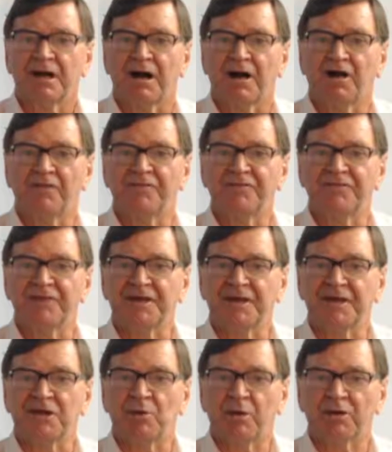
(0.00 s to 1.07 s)
of
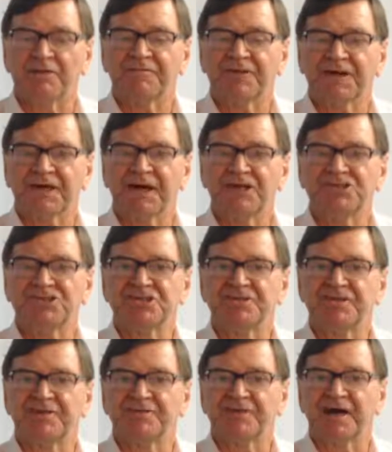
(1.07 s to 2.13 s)
the
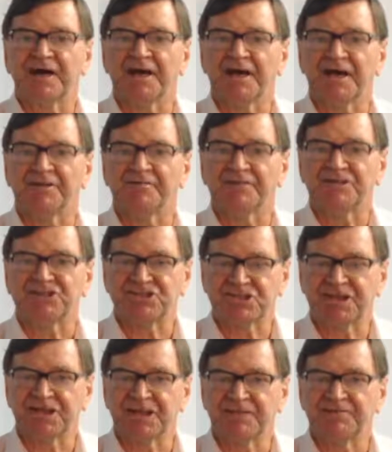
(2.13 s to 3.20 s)
qualification that they have
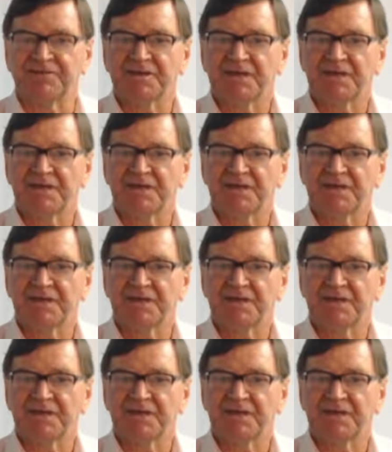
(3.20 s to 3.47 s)
achieved